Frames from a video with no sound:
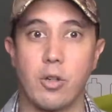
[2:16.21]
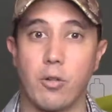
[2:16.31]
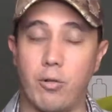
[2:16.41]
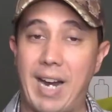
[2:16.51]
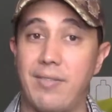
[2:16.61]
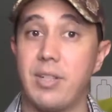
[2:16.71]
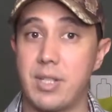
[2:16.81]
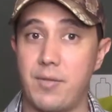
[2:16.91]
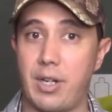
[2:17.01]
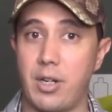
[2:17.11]
Gravel
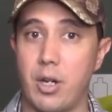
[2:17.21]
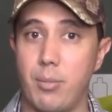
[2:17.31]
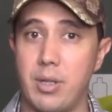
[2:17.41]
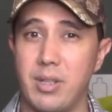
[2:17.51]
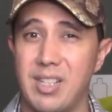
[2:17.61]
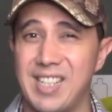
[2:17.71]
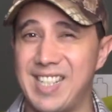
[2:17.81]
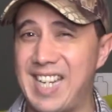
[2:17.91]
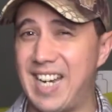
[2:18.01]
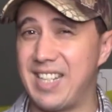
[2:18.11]
is very common.
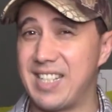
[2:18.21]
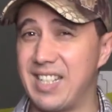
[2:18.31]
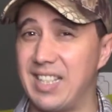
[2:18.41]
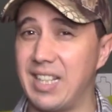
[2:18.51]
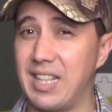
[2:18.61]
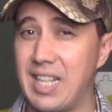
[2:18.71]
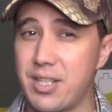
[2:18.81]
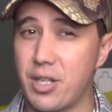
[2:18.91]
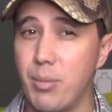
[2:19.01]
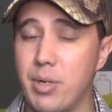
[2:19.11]
Sand is a little
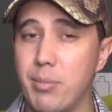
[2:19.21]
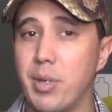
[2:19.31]
less common,